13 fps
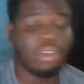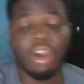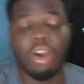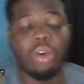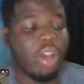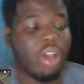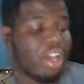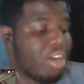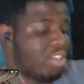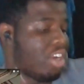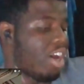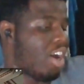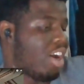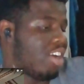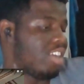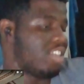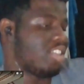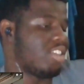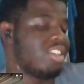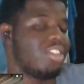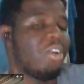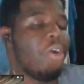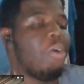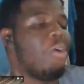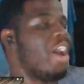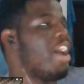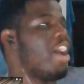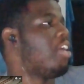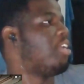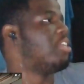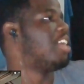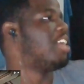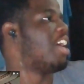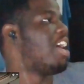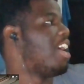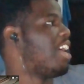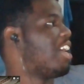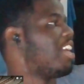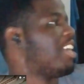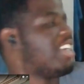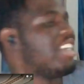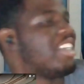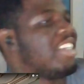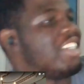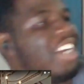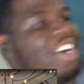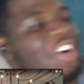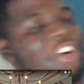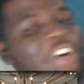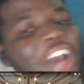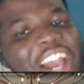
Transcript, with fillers: oh hell nah. Oh hell nah. Oh